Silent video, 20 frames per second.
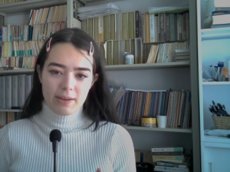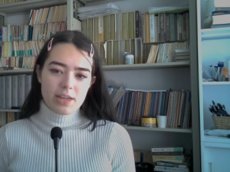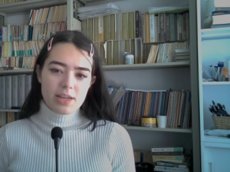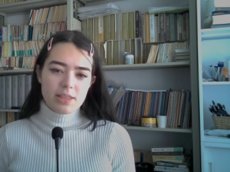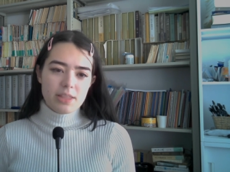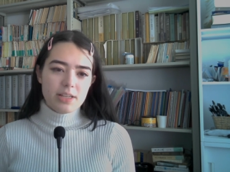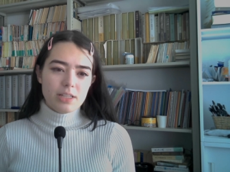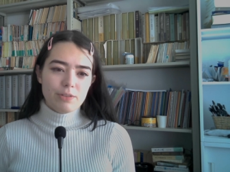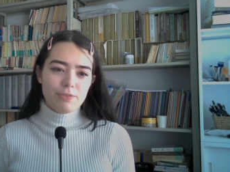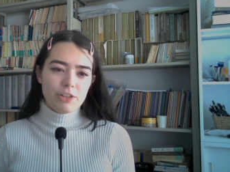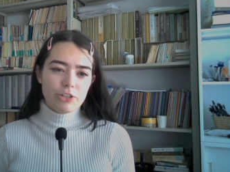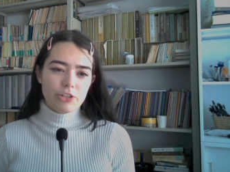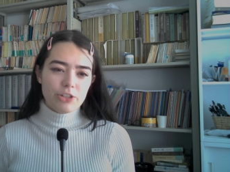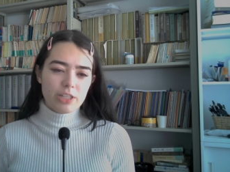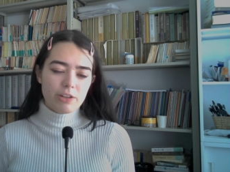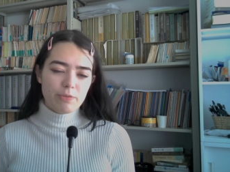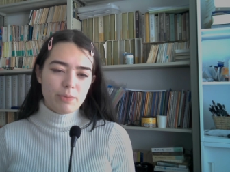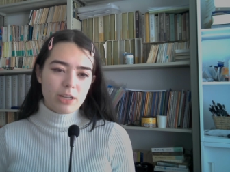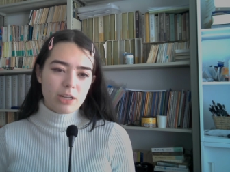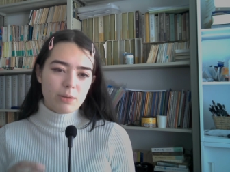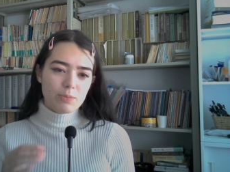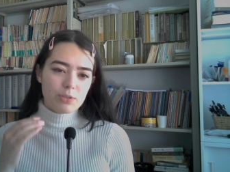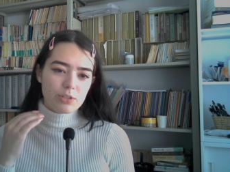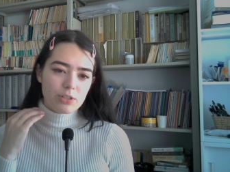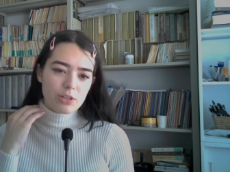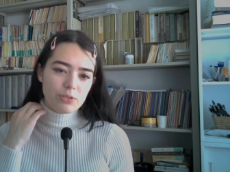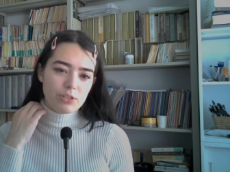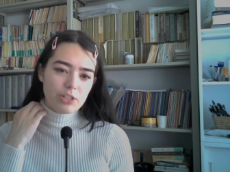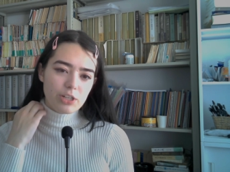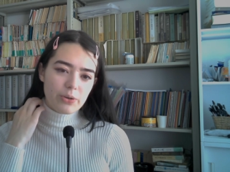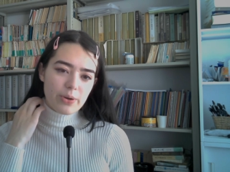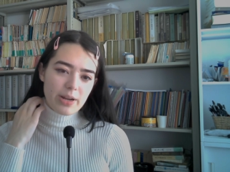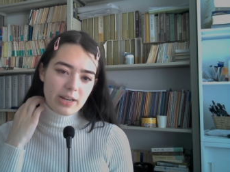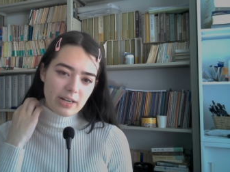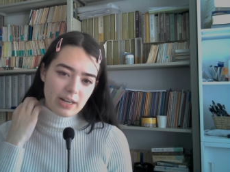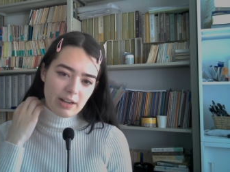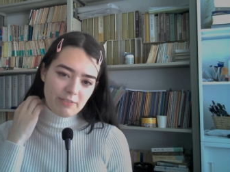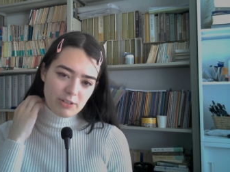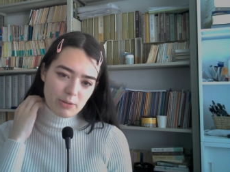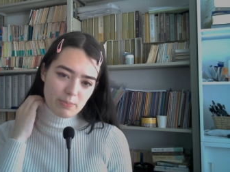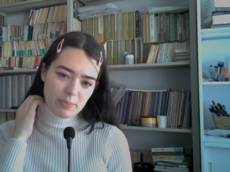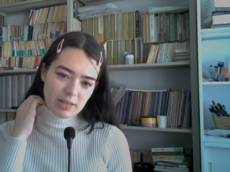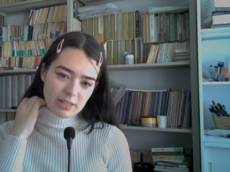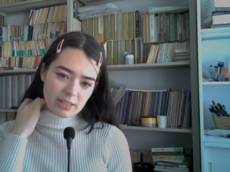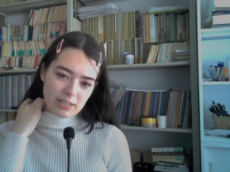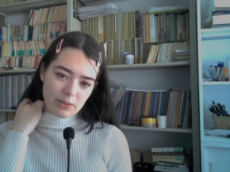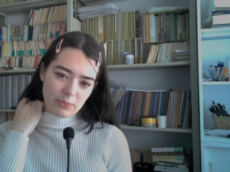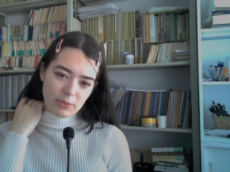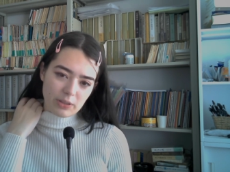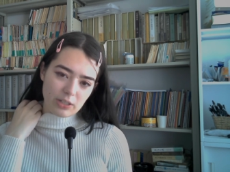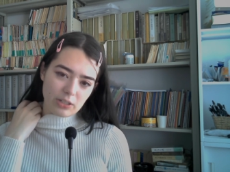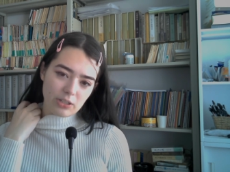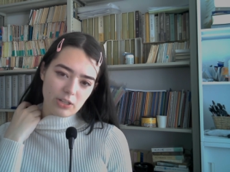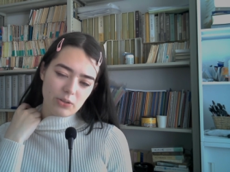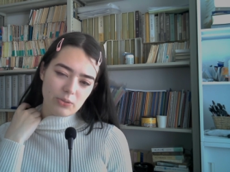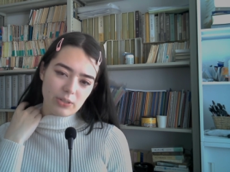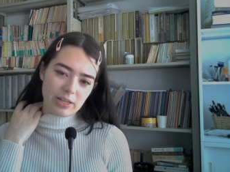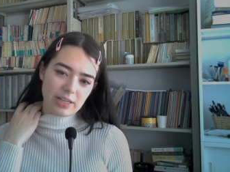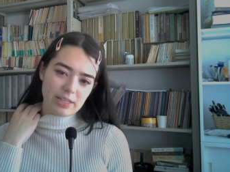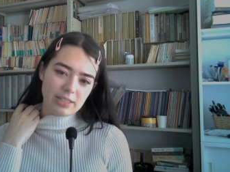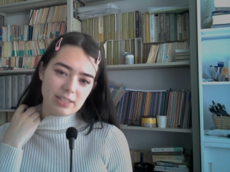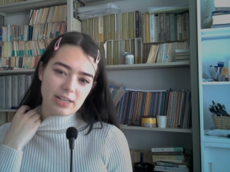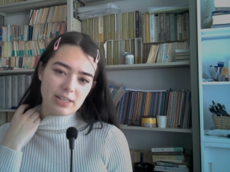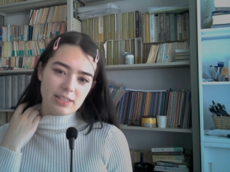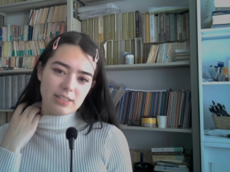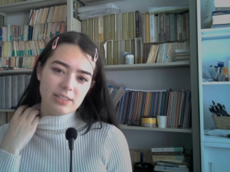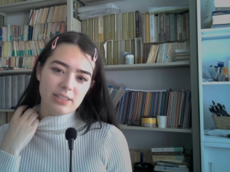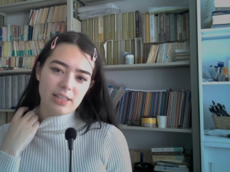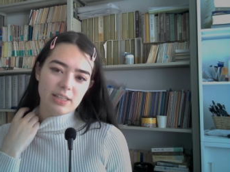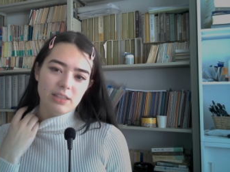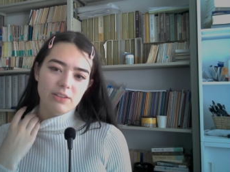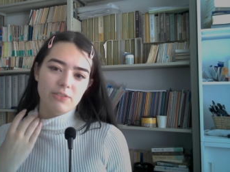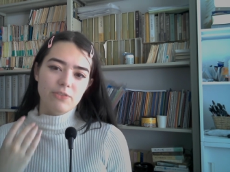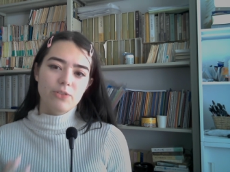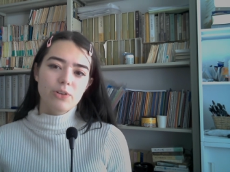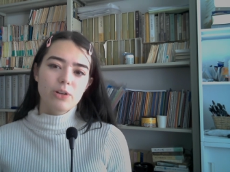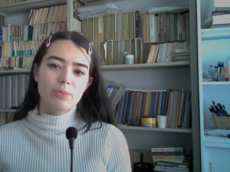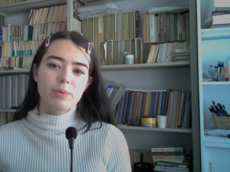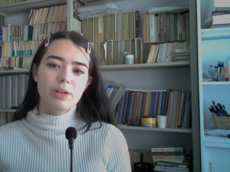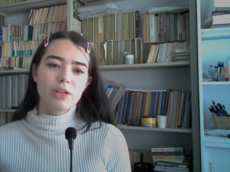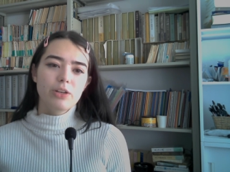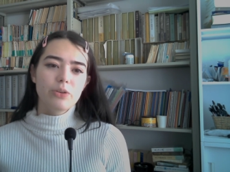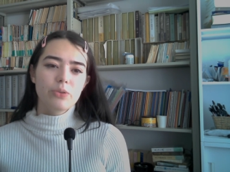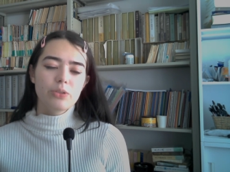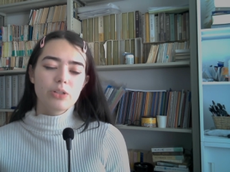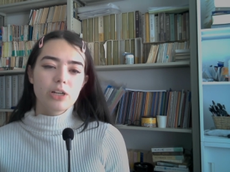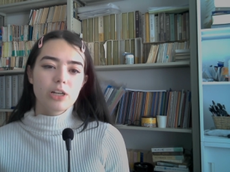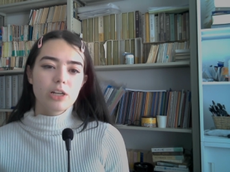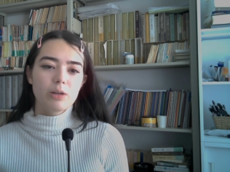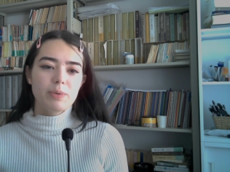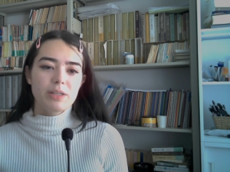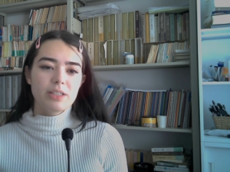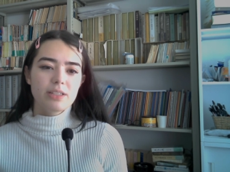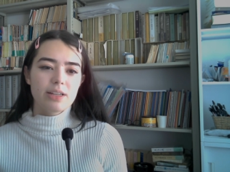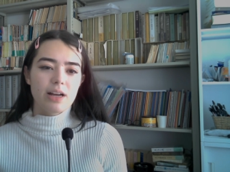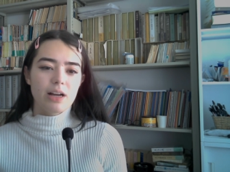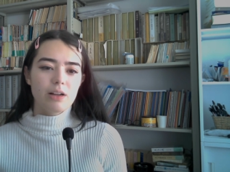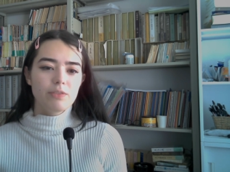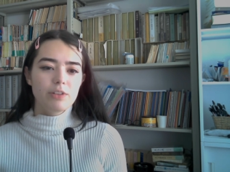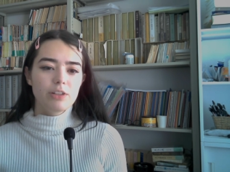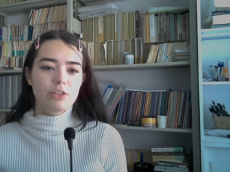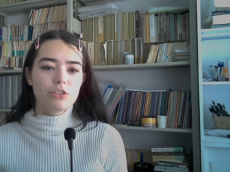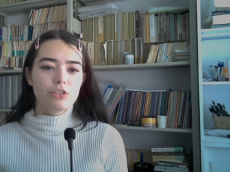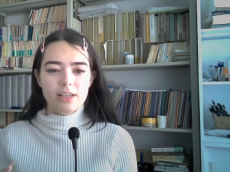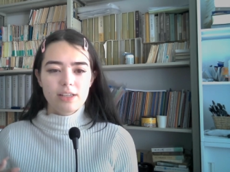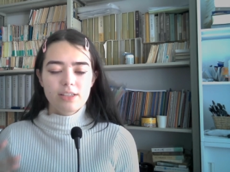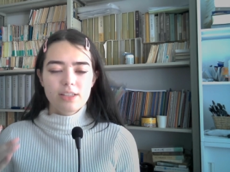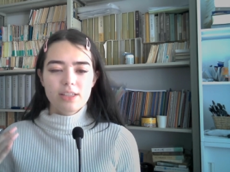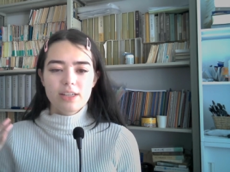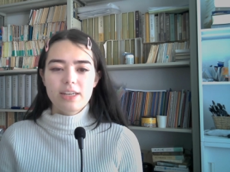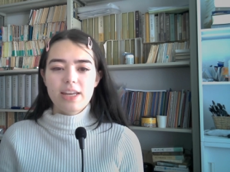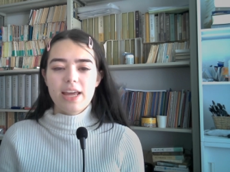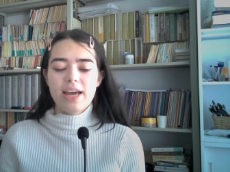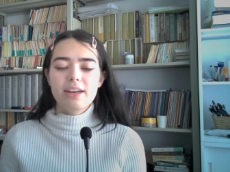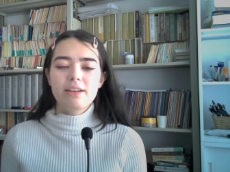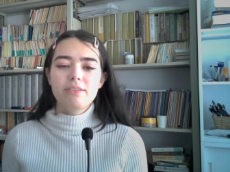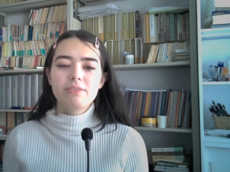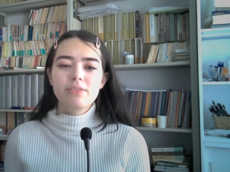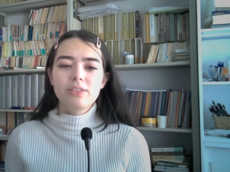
Yet these features have become so degraded after mixing with the lowland dust that the form can no longer be salvaged into the net of